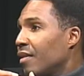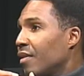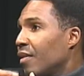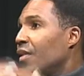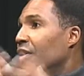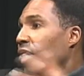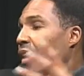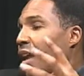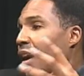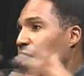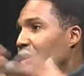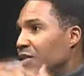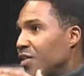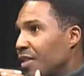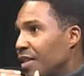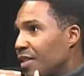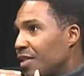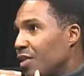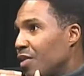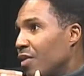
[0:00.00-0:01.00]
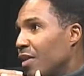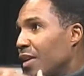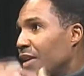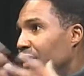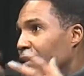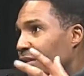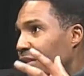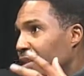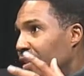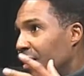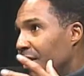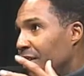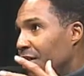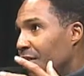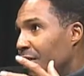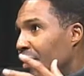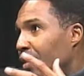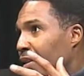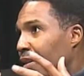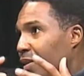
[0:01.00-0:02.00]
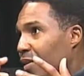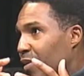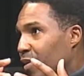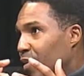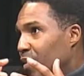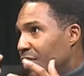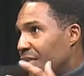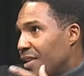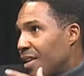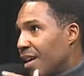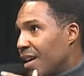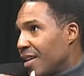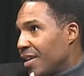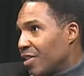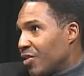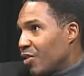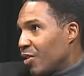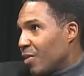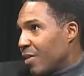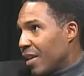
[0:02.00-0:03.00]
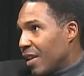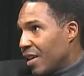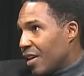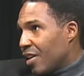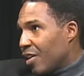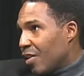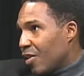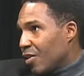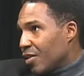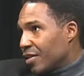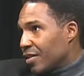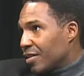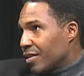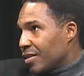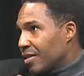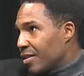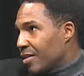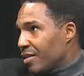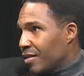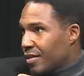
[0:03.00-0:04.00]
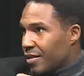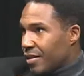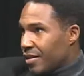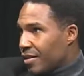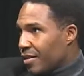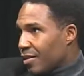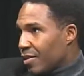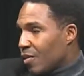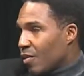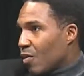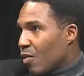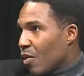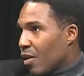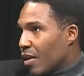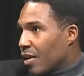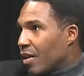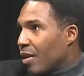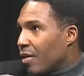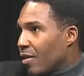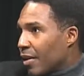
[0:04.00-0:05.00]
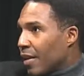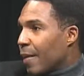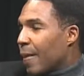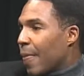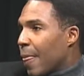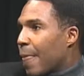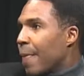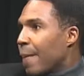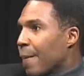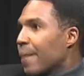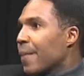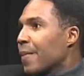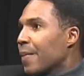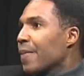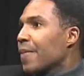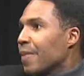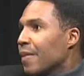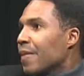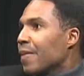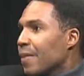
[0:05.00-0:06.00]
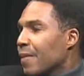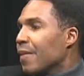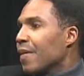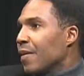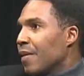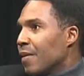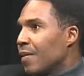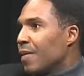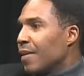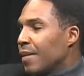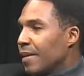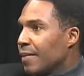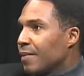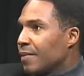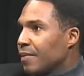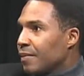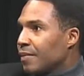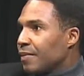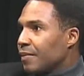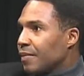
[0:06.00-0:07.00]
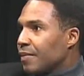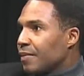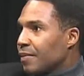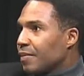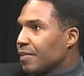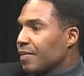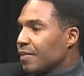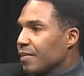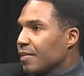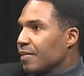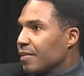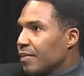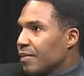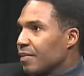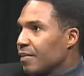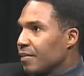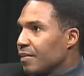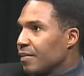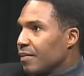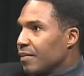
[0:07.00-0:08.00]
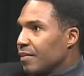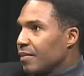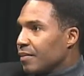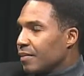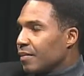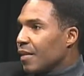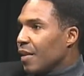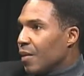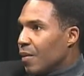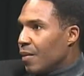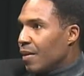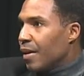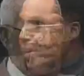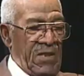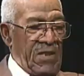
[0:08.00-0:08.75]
The lockers integrated. They're shared through this non-discriminating clause. That was the first thing I worked on, was taking that locker room out. Okay.